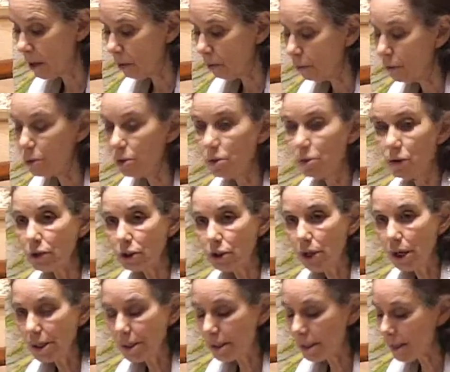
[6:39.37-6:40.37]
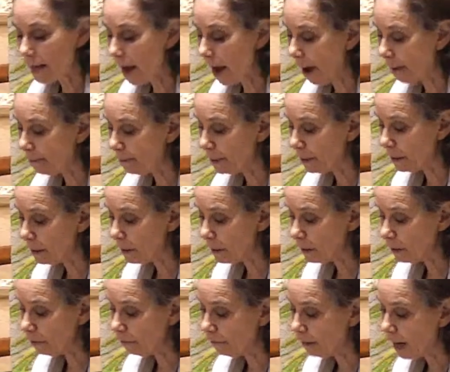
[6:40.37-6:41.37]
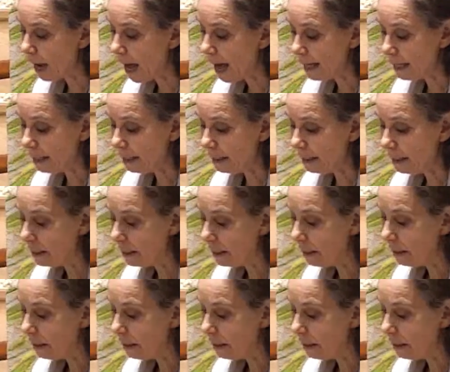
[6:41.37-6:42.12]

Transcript: was not just the absence of light,